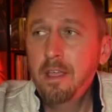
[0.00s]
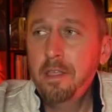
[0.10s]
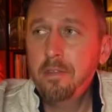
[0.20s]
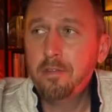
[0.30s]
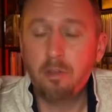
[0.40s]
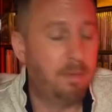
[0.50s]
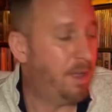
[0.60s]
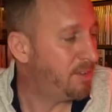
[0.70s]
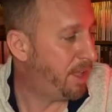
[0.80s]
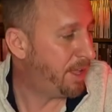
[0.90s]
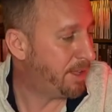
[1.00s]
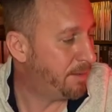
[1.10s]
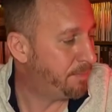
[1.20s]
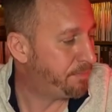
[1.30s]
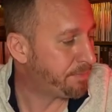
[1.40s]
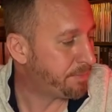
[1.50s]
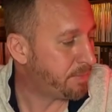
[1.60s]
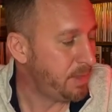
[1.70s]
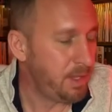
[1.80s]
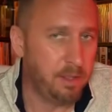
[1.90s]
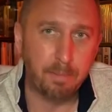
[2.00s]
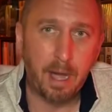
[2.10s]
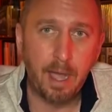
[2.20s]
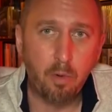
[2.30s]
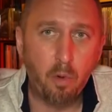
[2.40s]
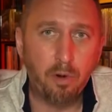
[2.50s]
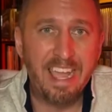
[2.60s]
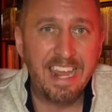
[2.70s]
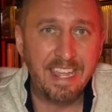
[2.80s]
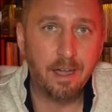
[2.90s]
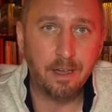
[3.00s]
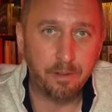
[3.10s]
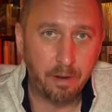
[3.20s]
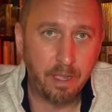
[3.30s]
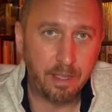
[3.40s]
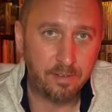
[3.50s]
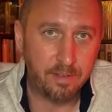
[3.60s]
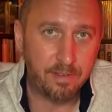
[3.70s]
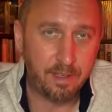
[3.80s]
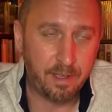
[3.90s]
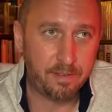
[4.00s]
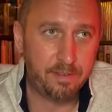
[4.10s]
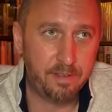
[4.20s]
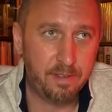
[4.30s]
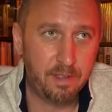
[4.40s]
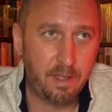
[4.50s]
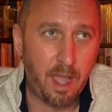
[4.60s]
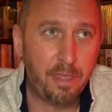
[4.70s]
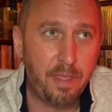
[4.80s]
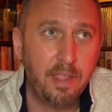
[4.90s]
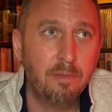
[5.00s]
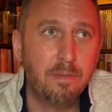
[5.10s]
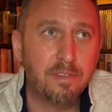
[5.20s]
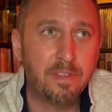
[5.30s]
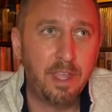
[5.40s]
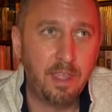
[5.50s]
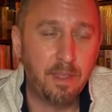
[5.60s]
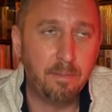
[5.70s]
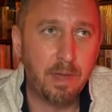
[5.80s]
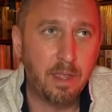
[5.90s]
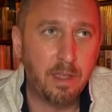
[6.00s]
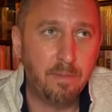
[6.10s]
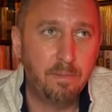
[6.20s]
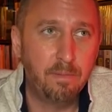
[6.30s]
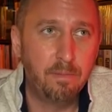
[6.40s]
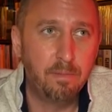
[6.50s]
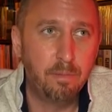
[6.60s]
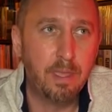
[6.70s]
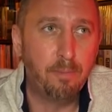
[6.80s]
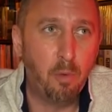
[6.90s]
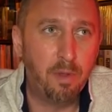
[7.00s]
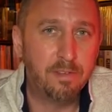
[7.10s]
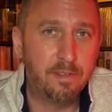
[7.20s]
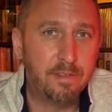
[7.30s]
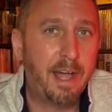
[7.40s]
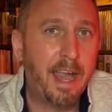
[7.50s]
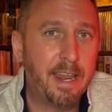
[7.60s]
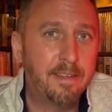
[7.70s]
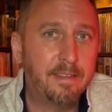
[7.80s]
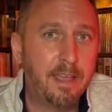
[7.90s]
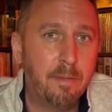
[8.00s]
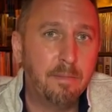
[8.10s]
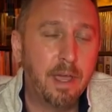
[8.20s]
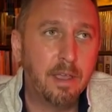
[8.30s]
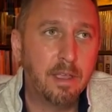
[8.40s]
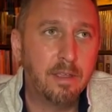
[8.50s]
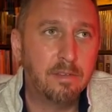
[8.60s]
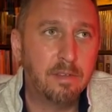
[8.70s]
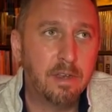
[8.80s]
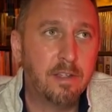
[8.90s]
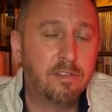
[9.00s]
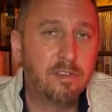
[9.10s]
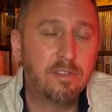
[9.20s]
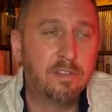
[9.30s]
So much like the Bible or any other ancient text, I think the mistake that many people in society today make is that it's just